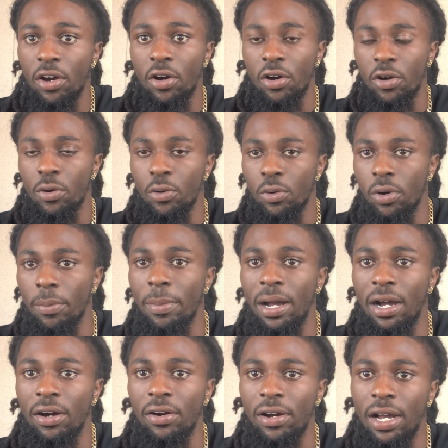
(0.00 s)
um,
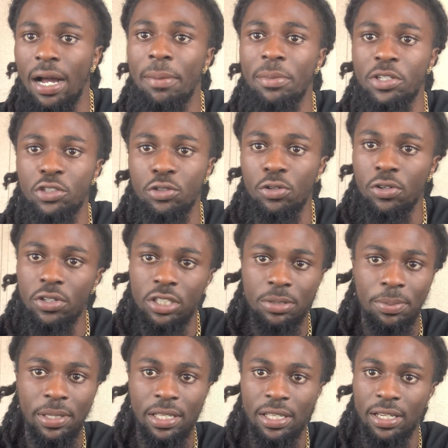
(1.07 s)
about how much you're going to
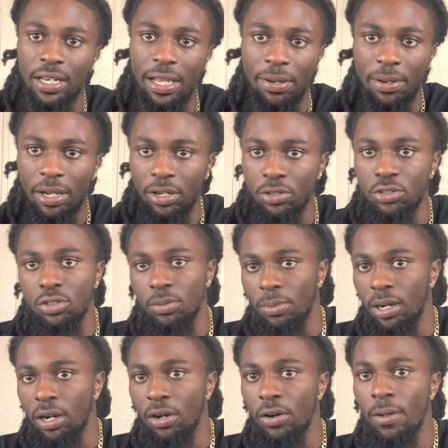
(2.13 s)
spend. Like I go to the
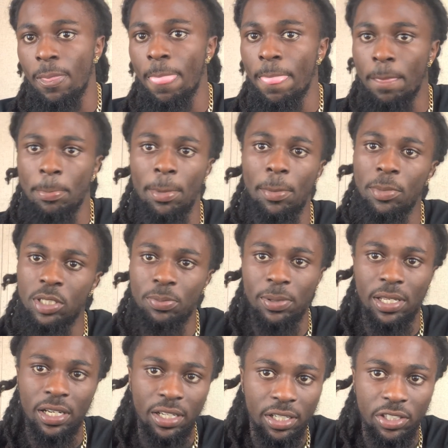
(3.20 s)
mall, I'm gonna
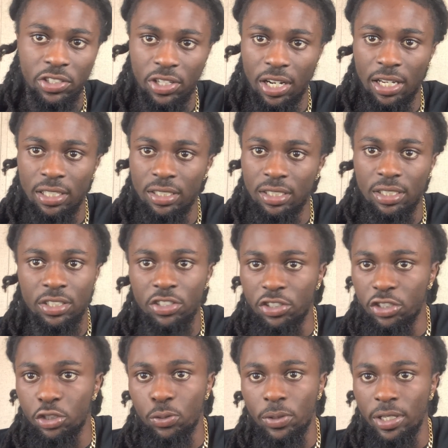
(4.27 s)
spend a hundred dollars, hundred and
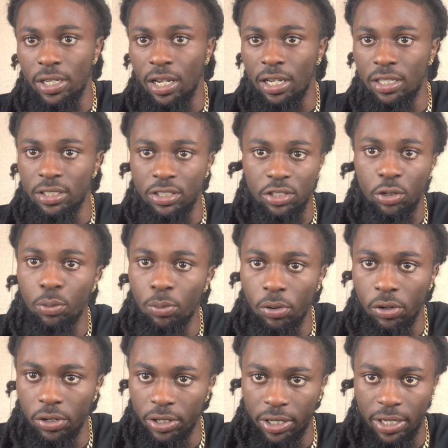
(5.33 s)
twenty dollars, no
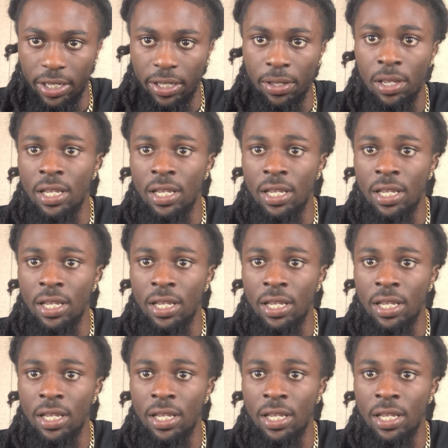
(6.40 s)
more than that.